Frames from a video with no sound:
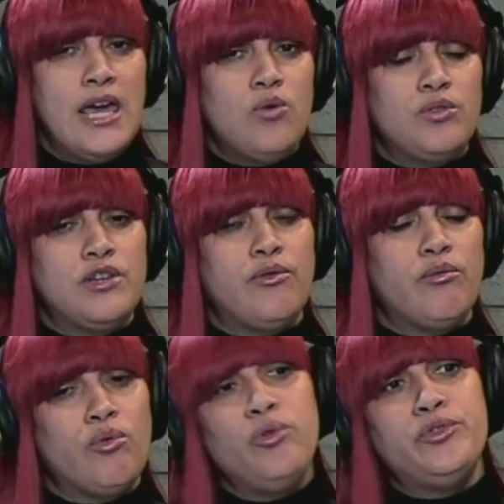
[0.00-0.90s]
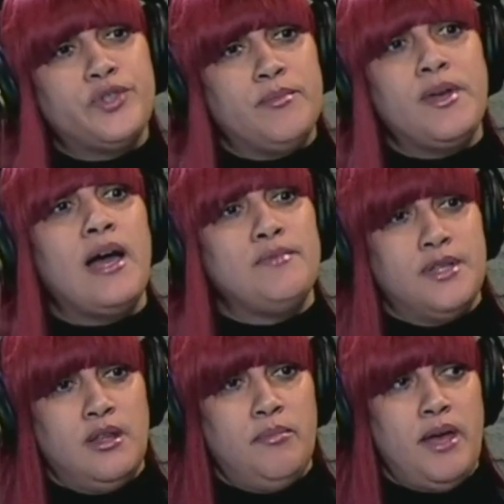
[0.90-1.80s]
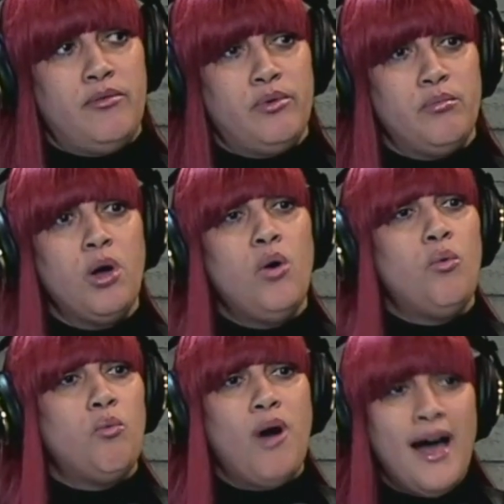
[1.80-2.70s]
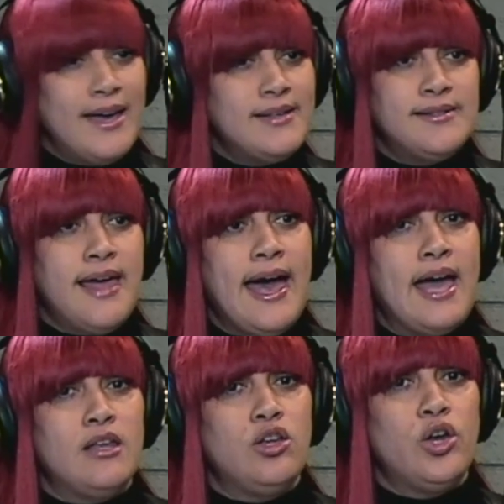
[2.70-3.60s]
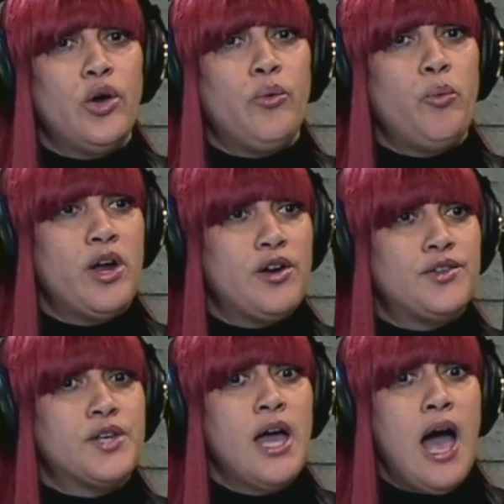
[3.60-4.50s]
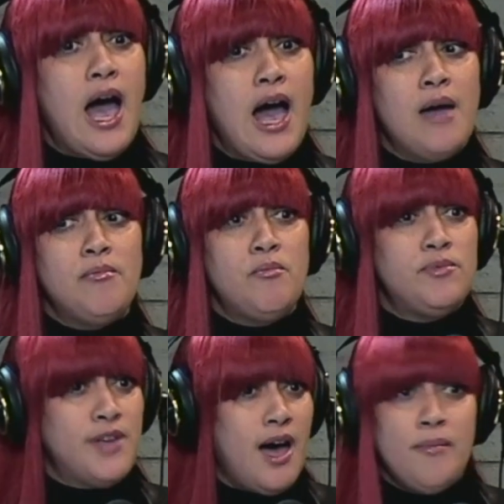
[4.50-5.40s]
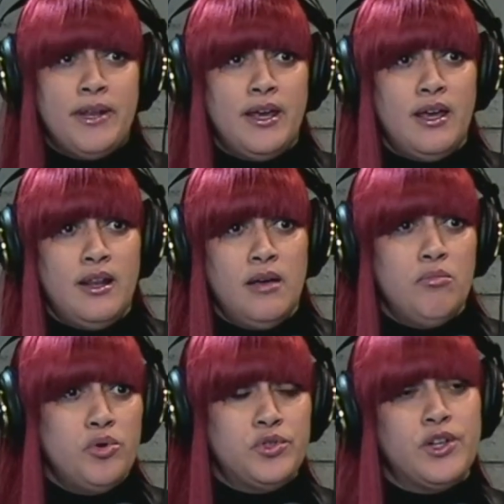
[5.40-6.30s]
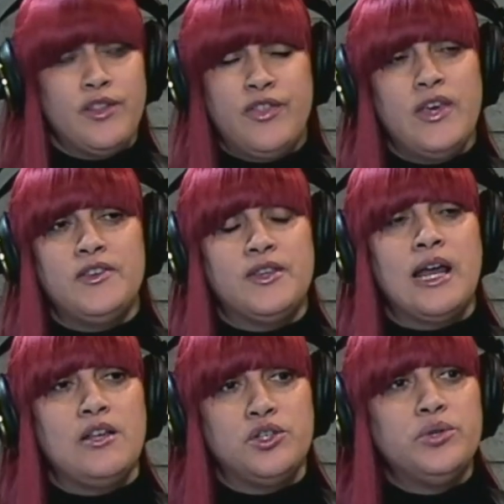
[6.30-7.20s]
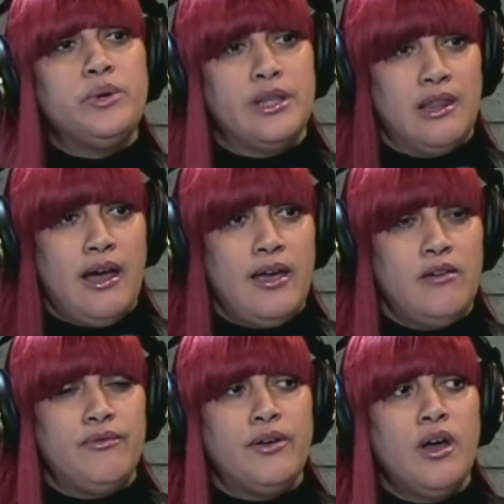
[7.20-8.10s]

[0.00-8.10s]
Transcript: on different roles sometimes in the bedroom. Why is that? You know, whereas I'm dominant in most of the things that I do in life,